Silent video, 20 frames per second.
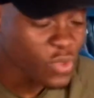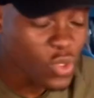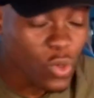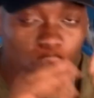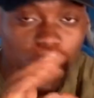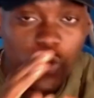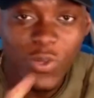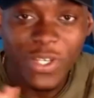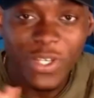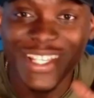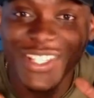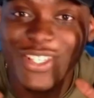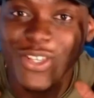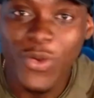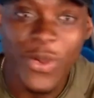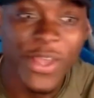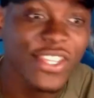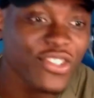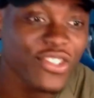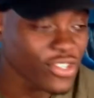all these
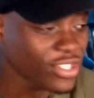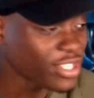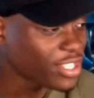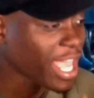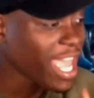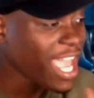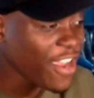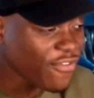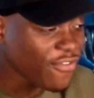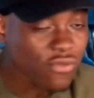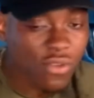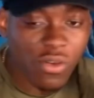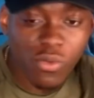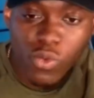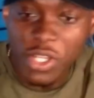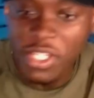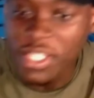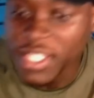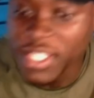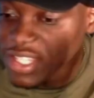questions
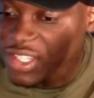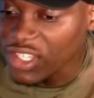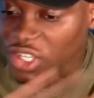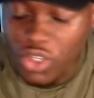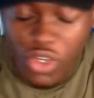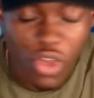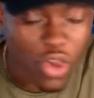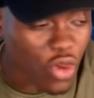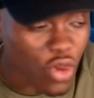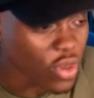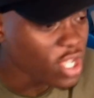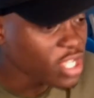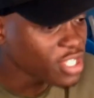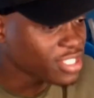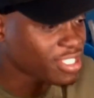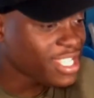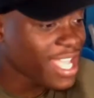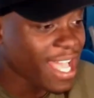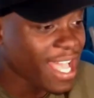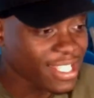everyone wanted to know.
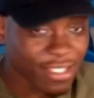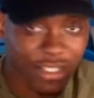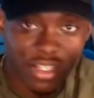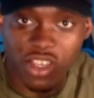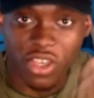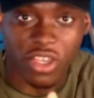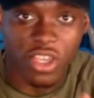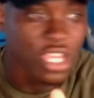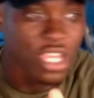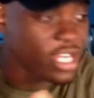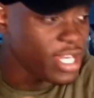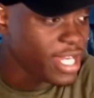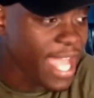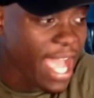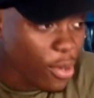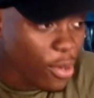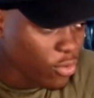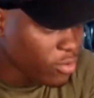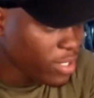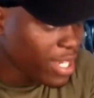That's, look.
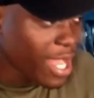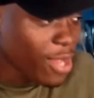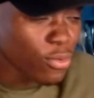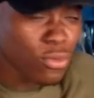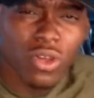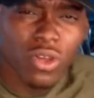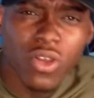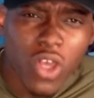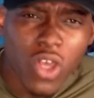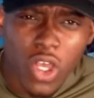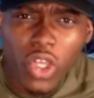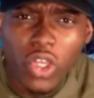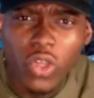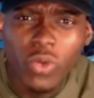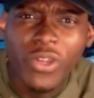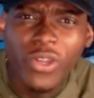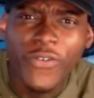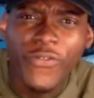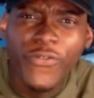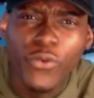Now,
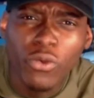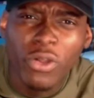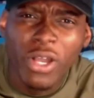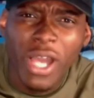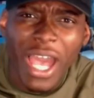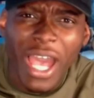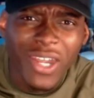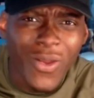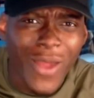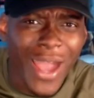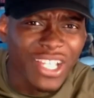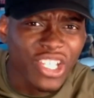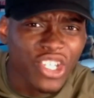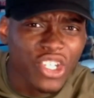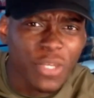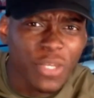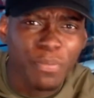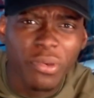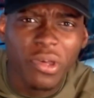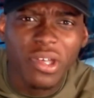who would have thought Kaido
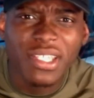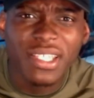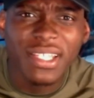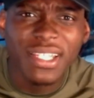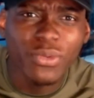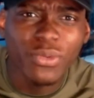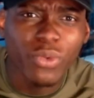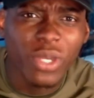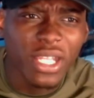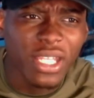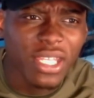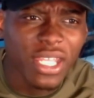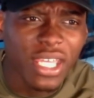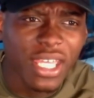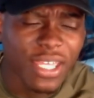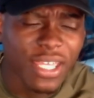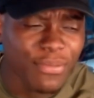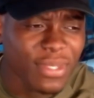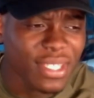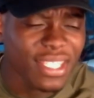actually personally went
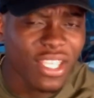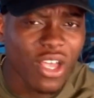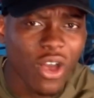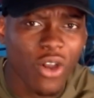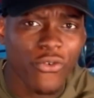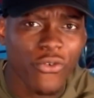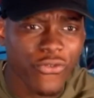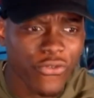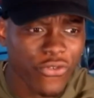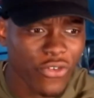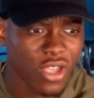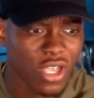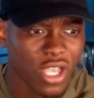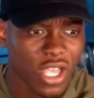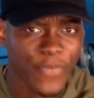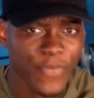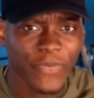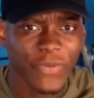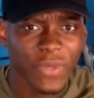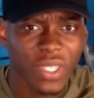there himself?
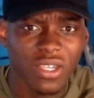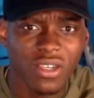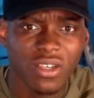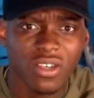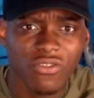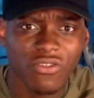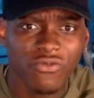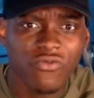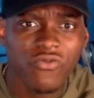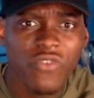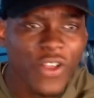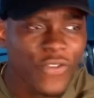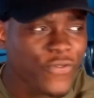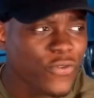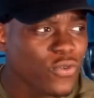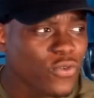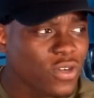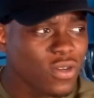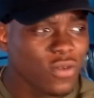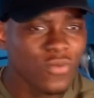
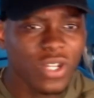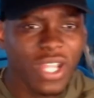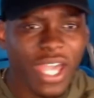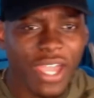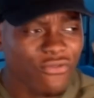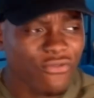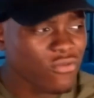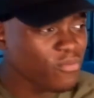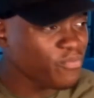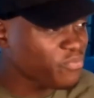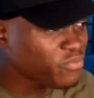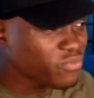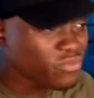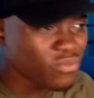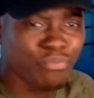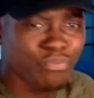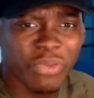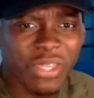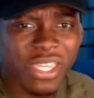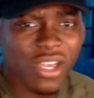Ruffled, like,
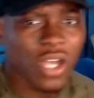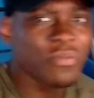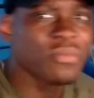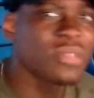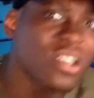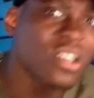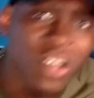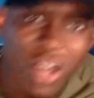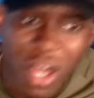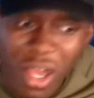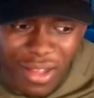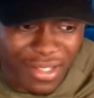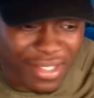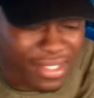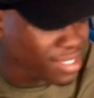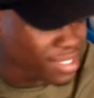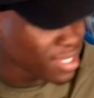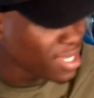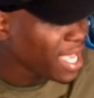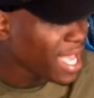beat up the
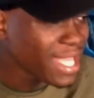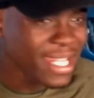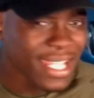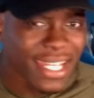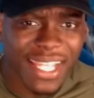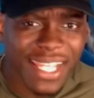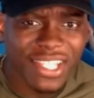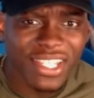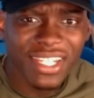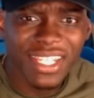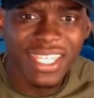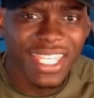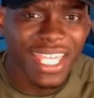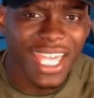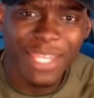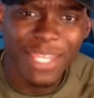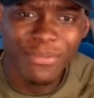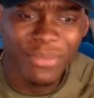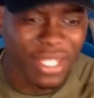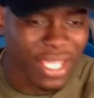guards. And then actually
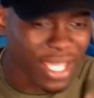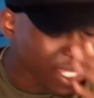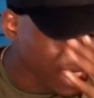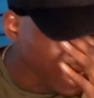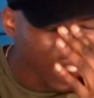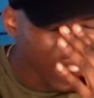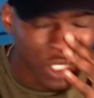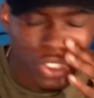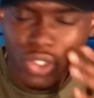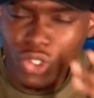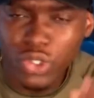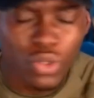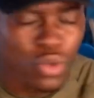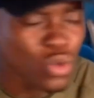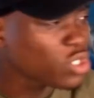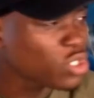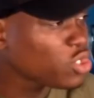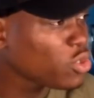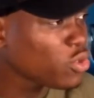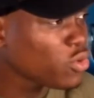came there,
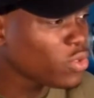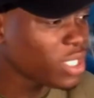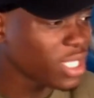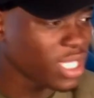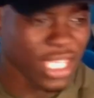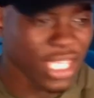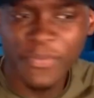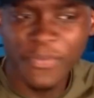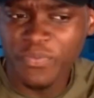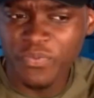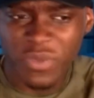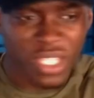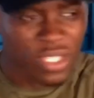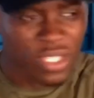saw Toki,